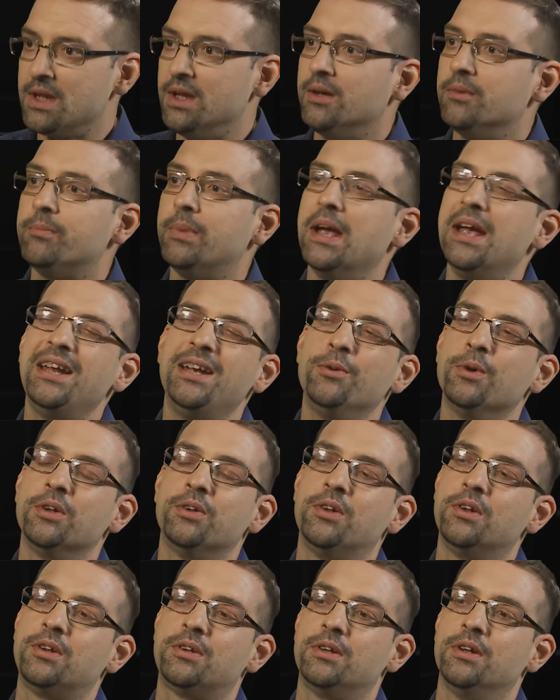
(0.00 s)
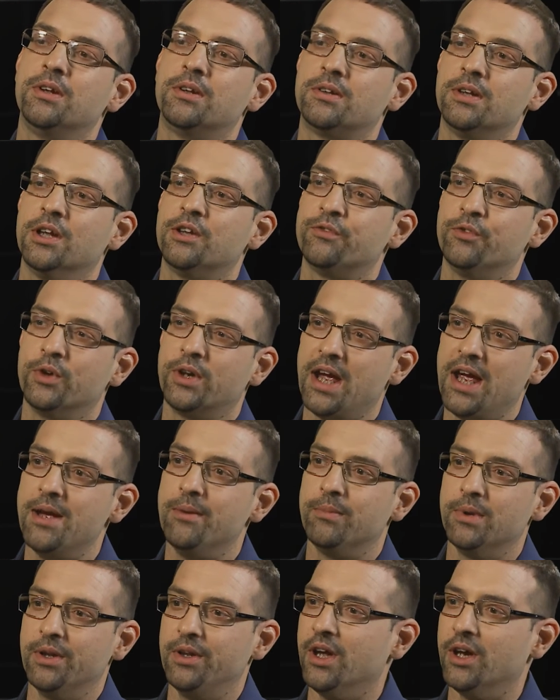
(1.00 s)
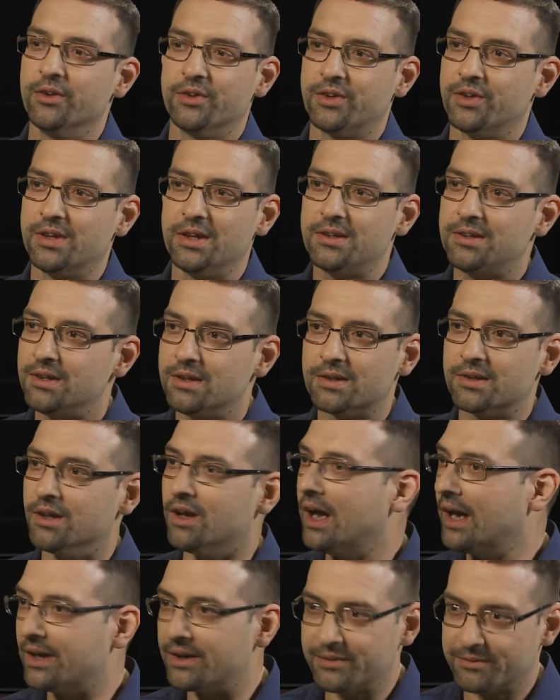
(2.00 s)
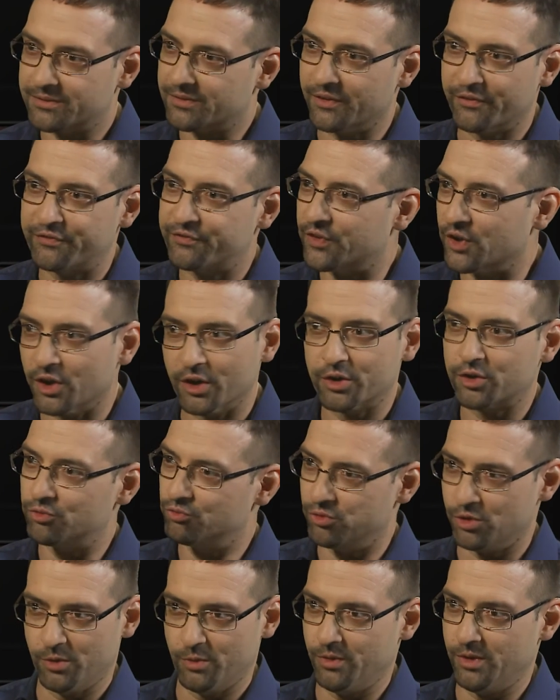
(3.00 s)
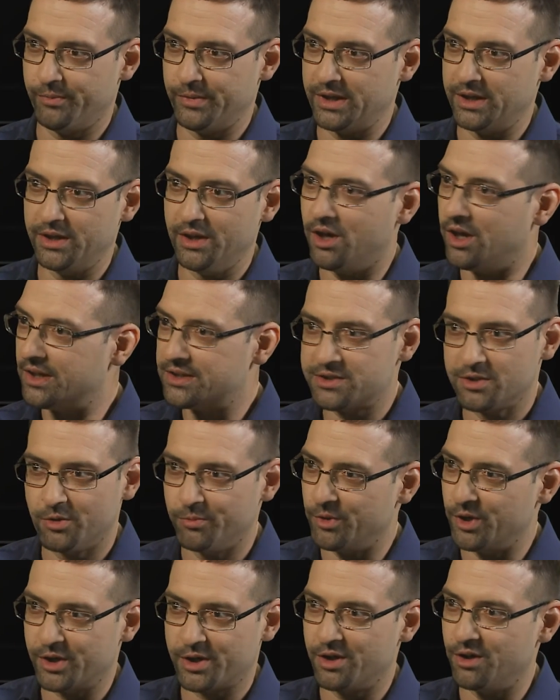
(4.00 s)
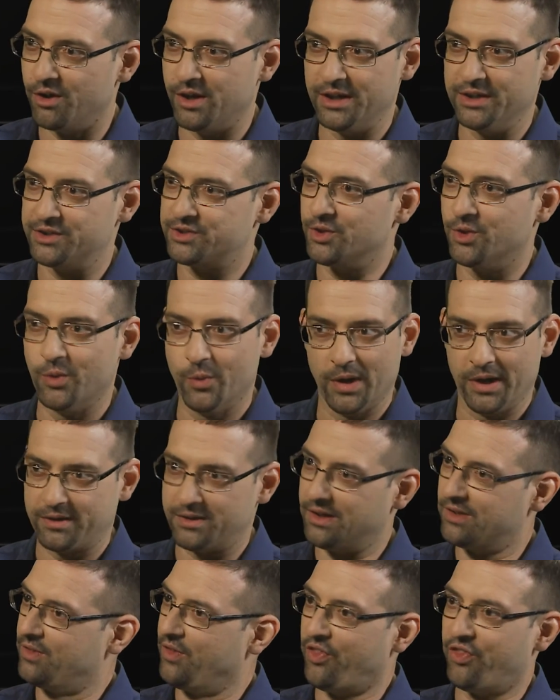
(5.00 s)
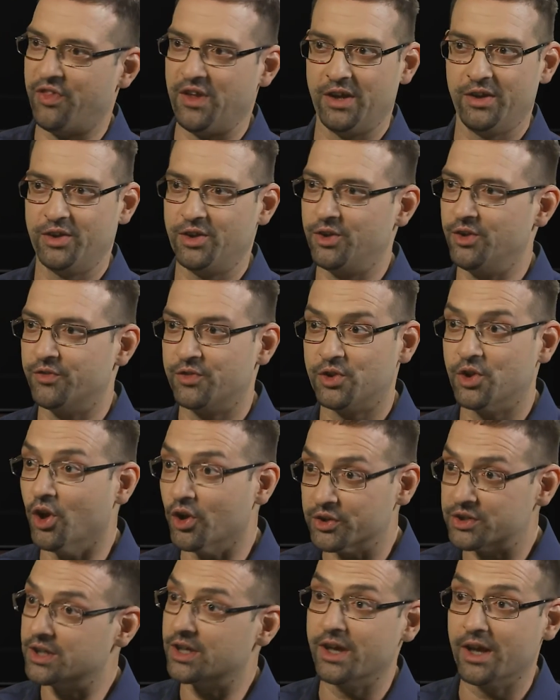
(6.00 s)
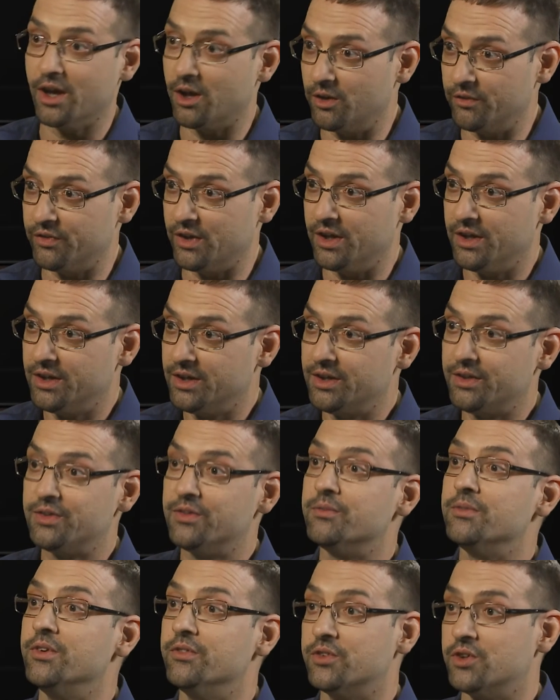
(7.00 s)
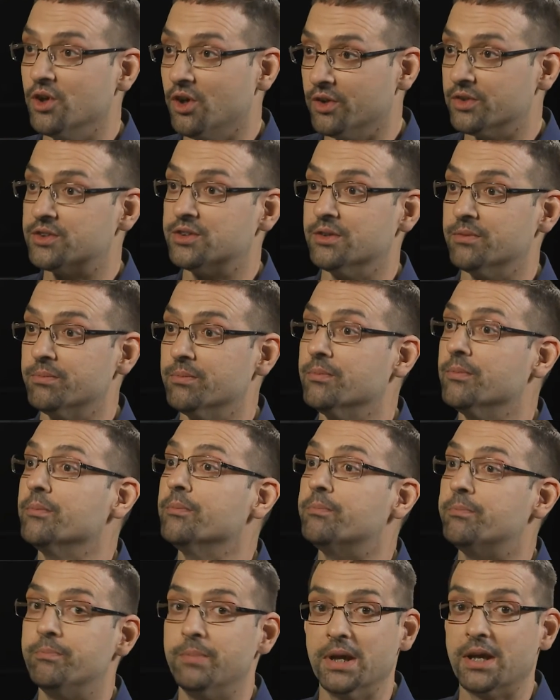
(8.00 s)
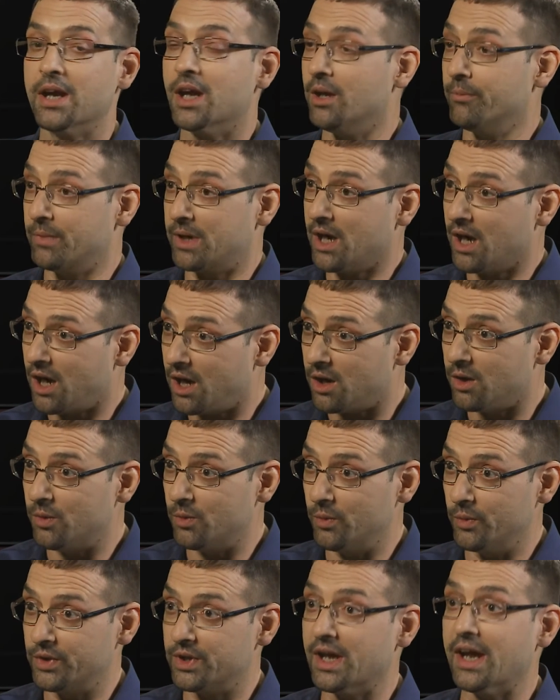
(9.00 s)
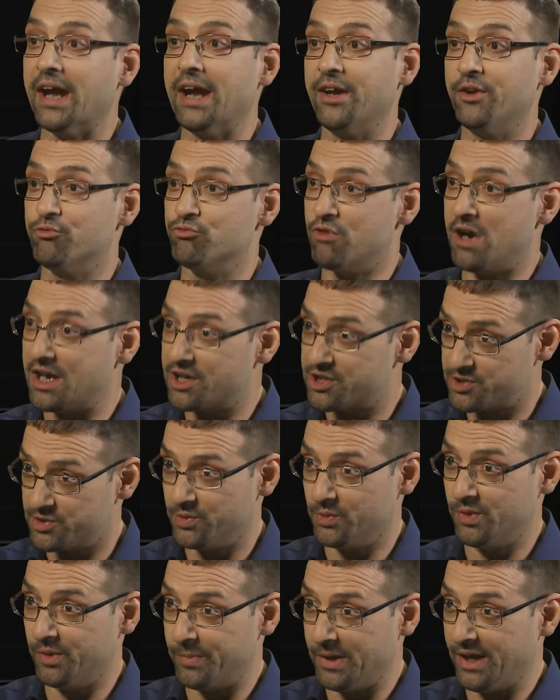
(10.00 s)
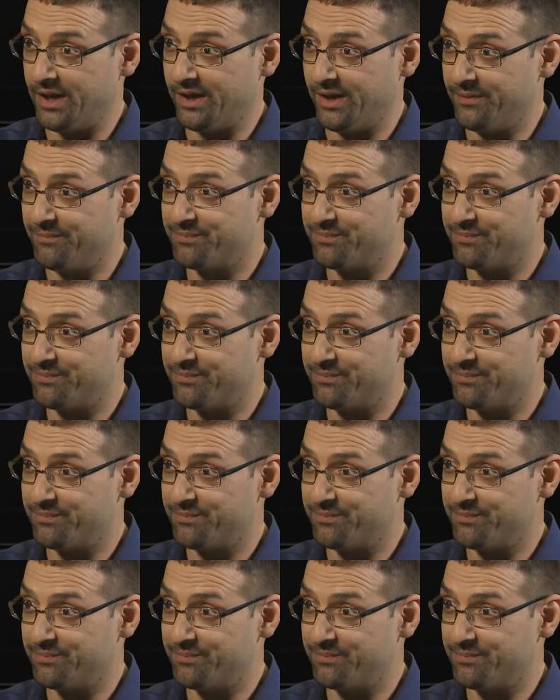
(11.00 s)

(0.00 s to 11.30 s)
But anyone who's a successful gambler knows that this is like the first rule. I mean, I tell my clients always that's the thing that you've got to get over. You've got to become cold and rational about it,